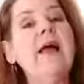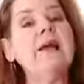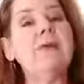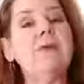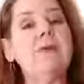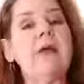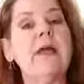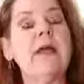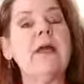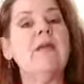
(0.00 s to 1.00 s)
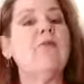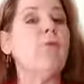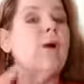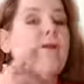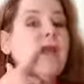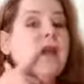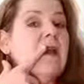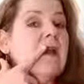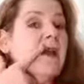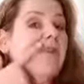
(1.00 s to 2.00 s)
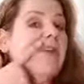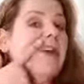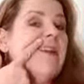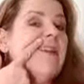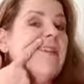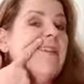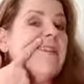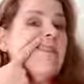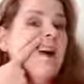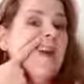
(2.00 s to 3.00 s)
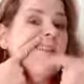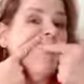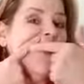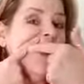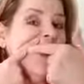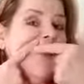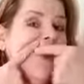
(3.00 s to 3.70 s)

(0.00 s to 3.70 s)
like doing is, once again, carefully going to the side of the lip,